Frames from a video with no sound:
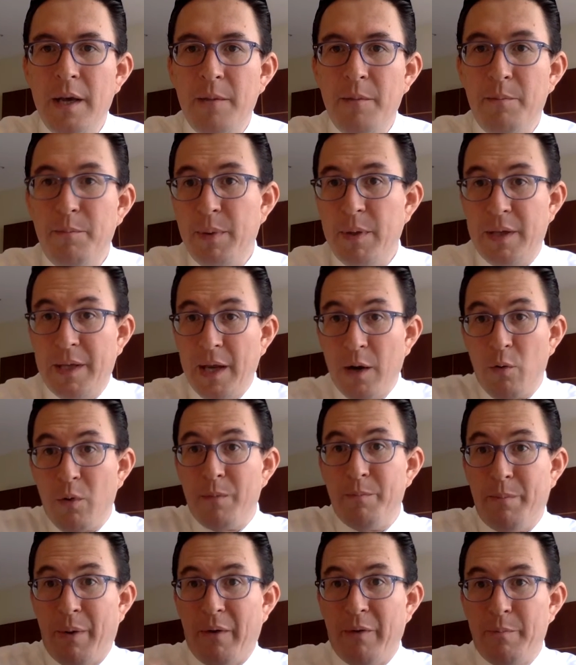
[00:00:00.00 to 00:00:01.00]
but they were
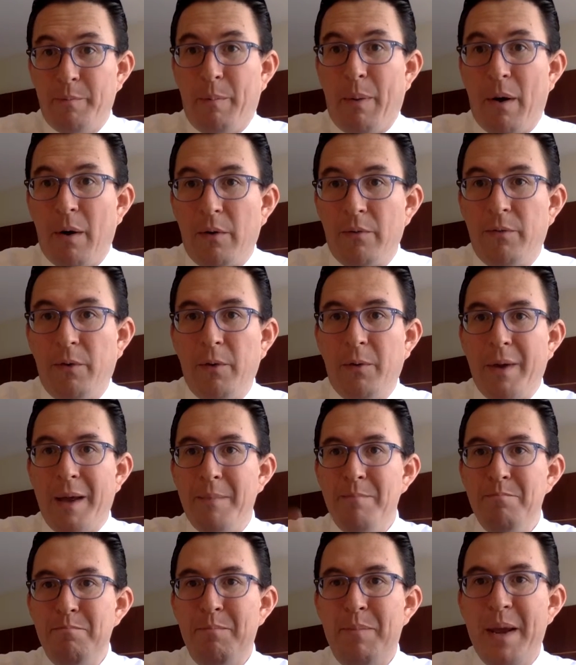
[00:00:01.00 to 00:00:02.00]
very powerful
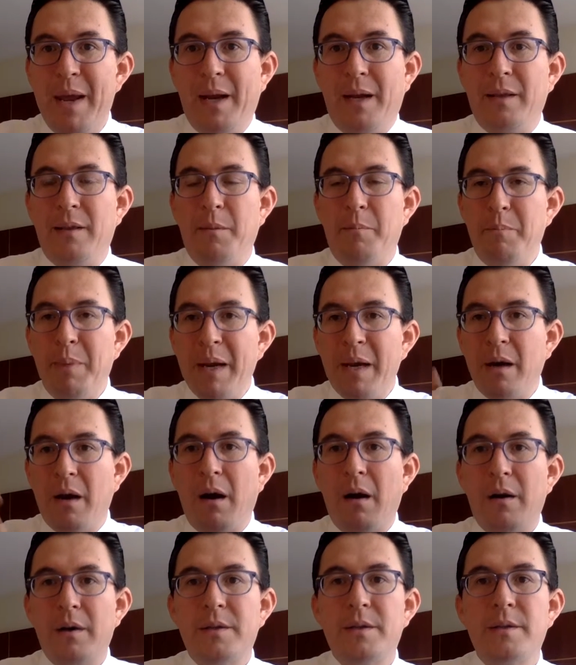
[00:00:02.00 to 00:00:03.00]
and big. The big
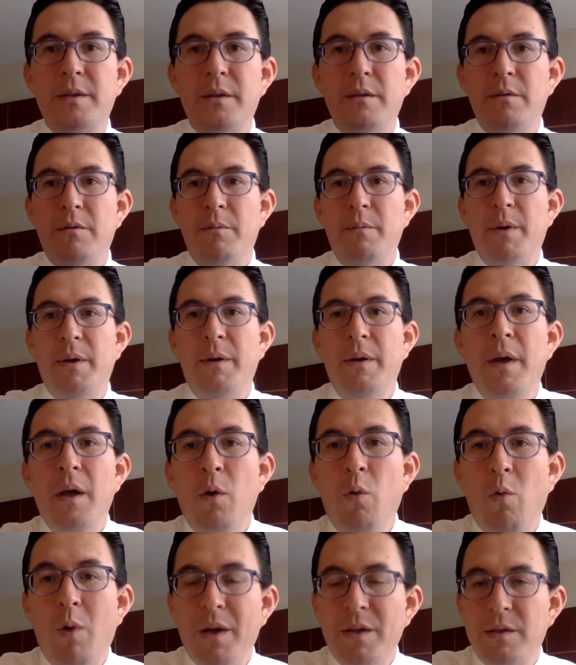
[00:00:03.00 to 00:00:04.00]
car syndrome
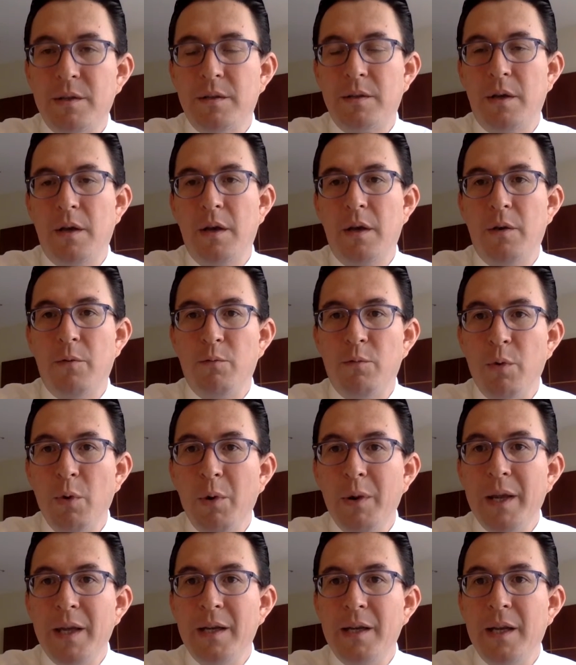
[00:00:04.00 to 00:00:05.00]
was
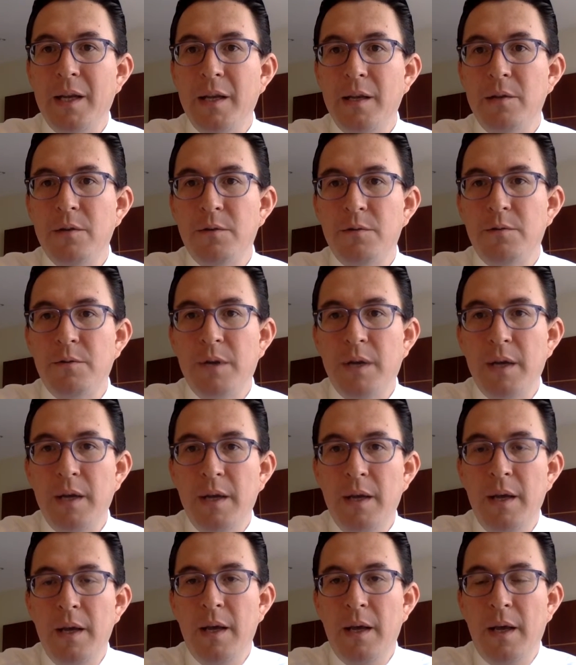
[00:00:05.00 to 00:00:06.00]
ruling the industry
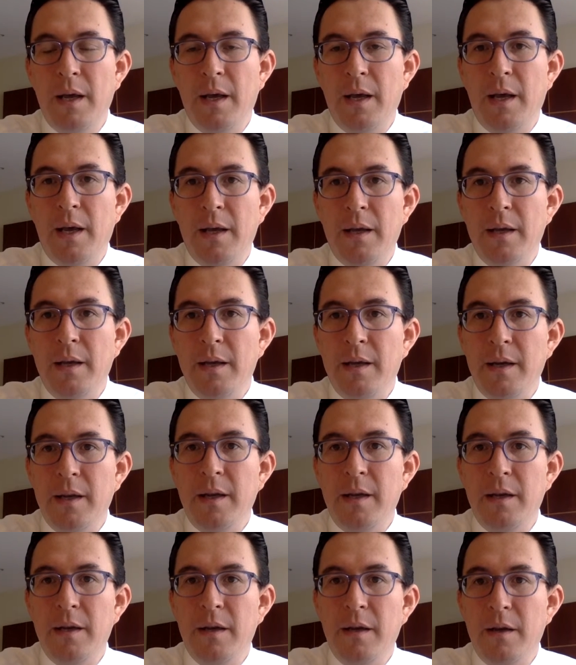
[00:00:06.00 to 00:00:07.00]

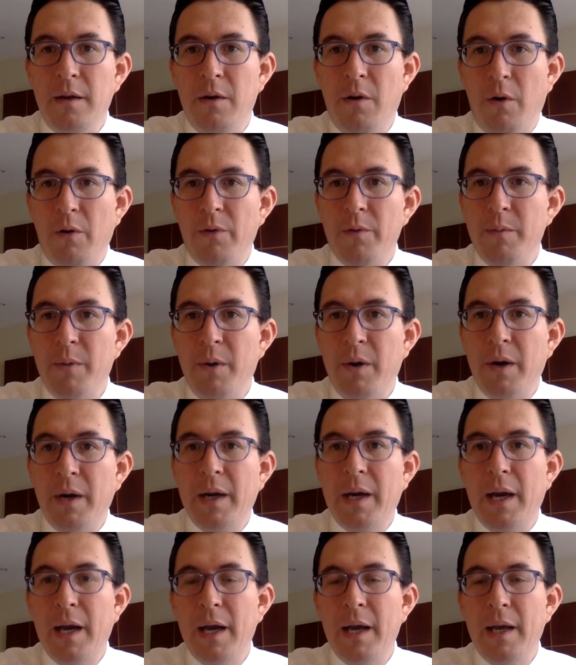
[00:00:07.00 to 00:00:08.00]
in North
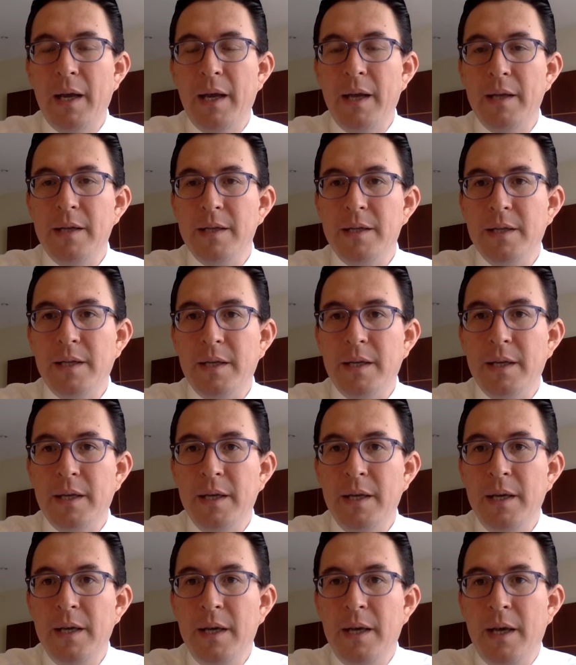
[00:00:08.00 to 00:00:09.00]
America,
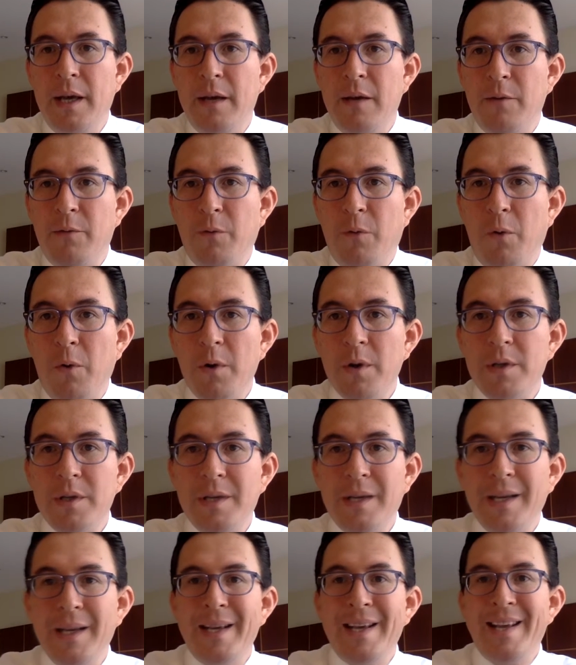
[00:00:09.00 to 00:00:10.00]
and of
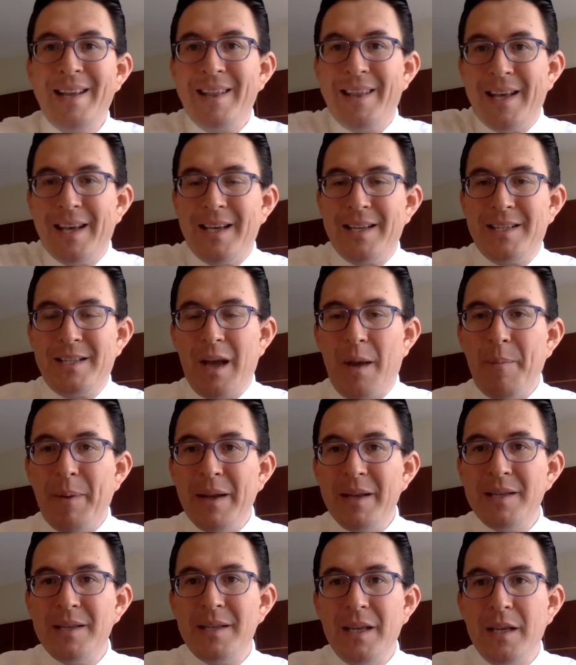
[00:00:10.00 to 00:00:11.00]
course the
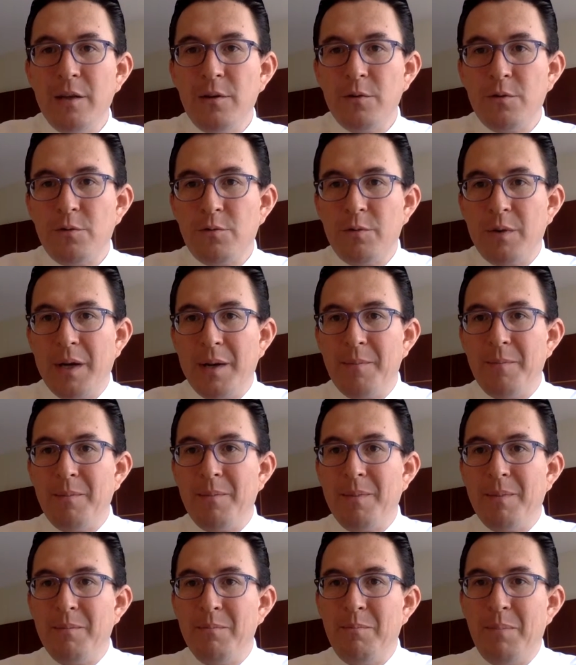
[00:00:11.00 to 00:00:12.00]
Japanese industry
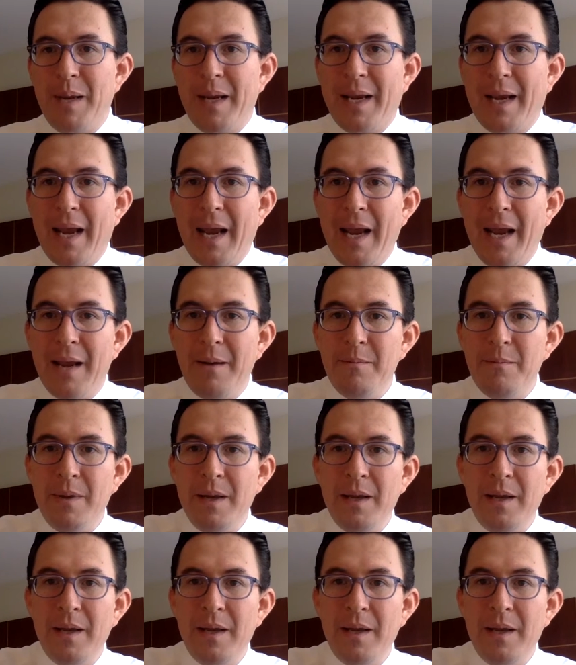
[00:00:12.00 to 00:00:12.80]
became